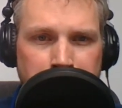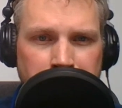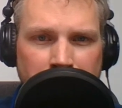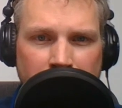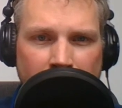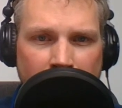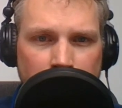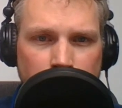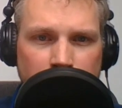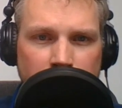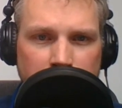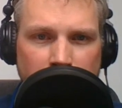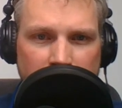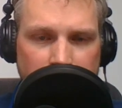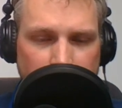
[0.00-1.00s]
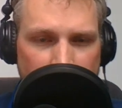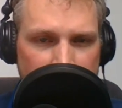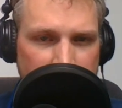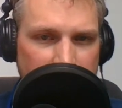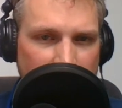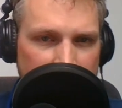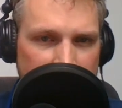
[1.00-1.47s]
that really my strong
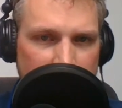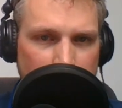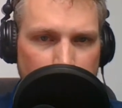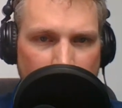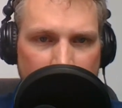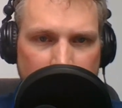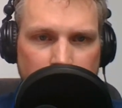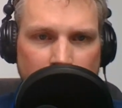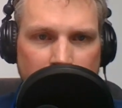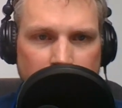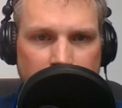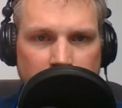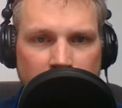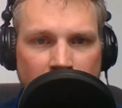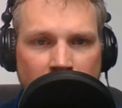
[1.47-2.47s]
science background